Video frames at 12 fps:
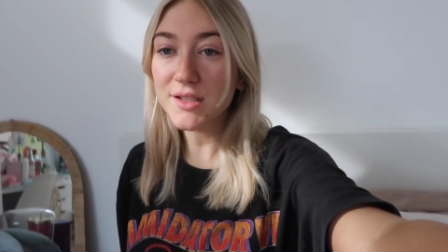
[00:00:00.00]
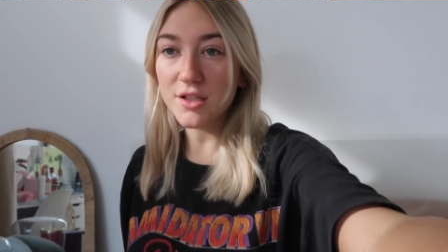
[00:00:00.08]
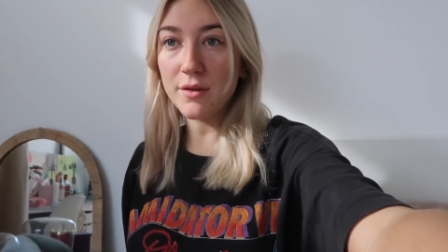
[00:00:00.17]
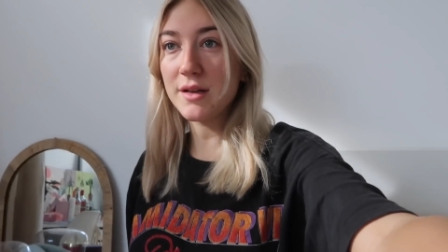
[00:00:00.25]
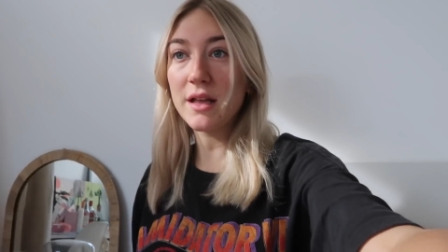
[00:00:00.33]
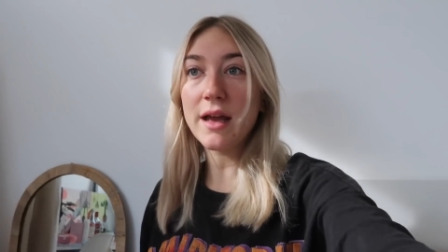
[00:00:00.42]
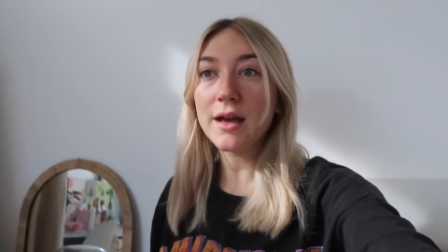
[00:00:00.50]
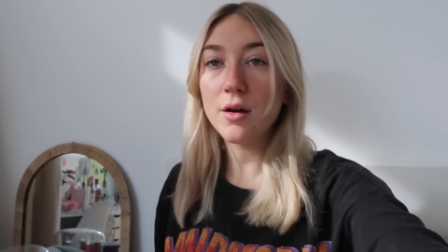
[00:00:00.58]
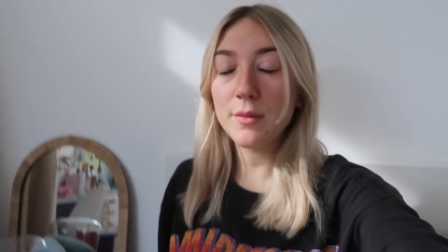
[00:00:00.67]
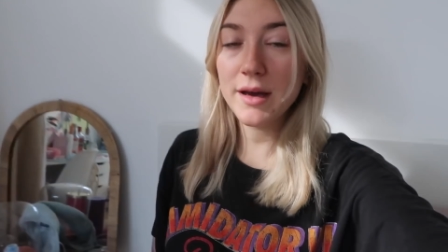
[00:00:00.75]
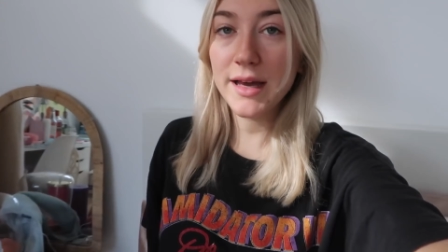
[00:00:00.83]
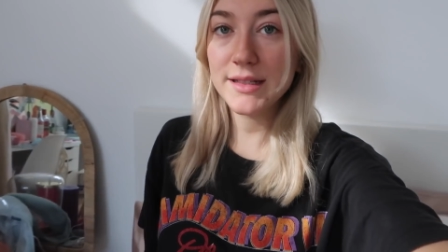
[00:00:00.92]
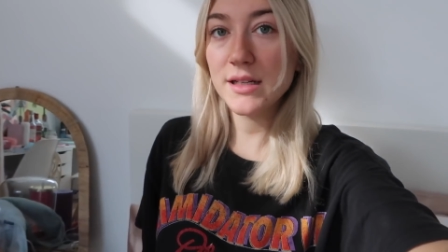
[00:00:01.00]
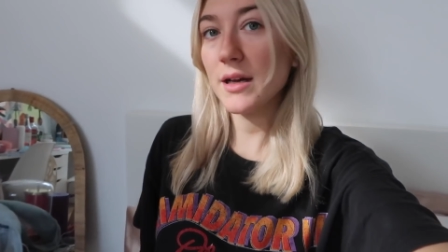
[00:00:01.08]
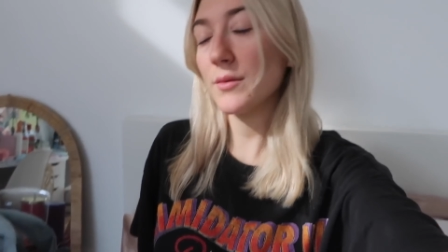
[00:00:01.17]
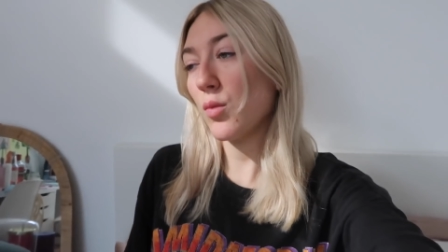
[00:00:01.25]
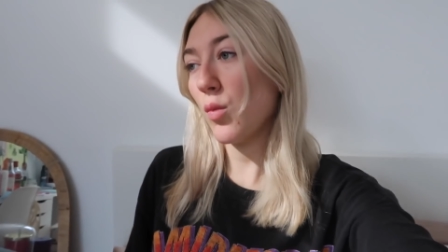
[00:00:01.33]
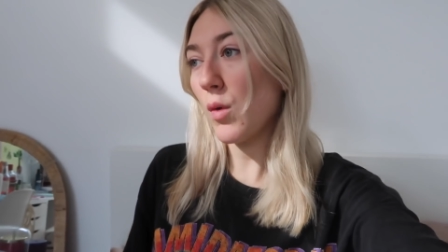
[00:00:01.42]
was so much, like I got my hair
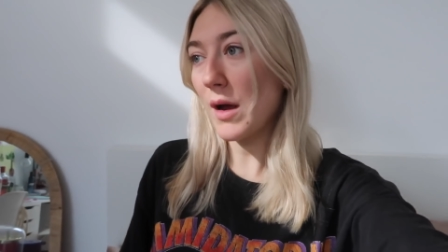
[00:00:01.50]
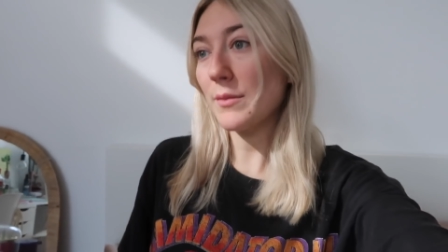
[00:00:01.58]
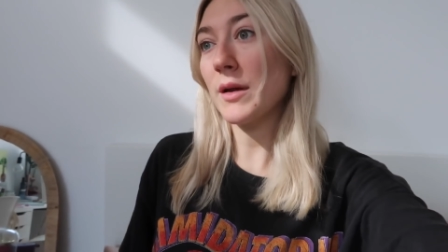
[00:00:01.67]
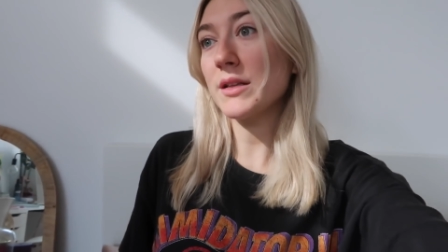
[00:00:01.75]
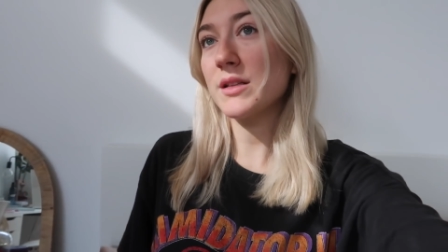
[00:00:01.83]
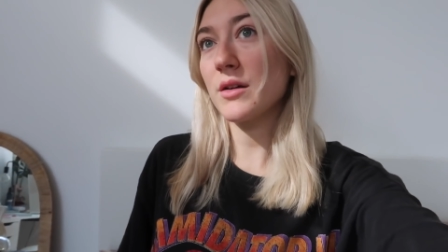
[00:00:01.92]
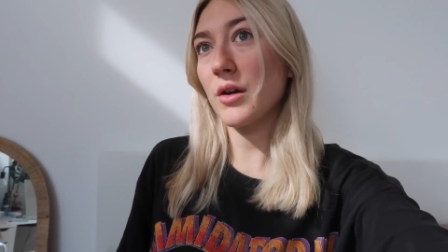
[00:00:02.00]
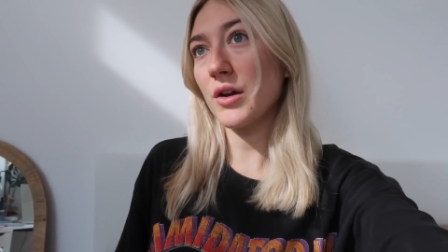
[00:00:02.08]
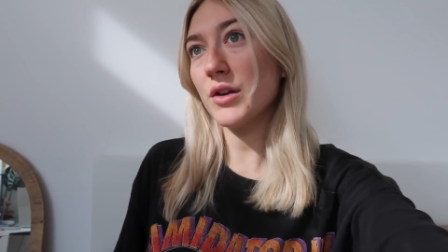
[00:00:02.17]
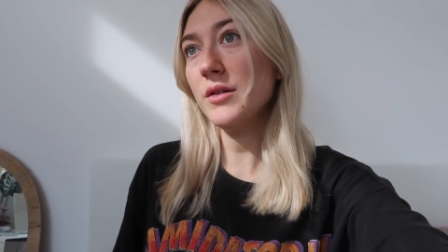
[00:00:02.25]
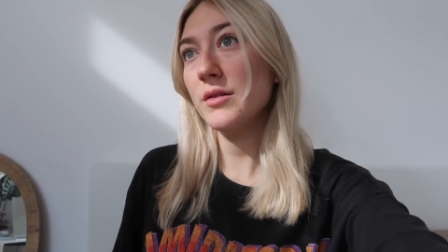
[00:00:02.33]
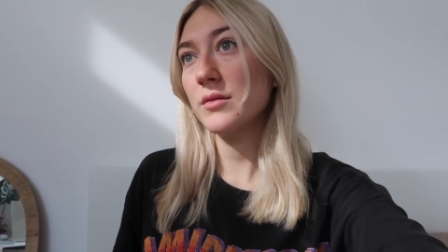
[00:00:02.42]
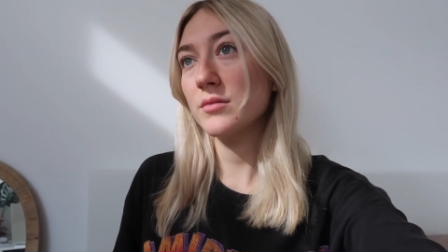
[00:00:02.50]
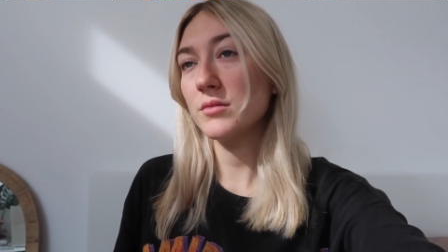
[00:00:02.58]
dyed one month ago.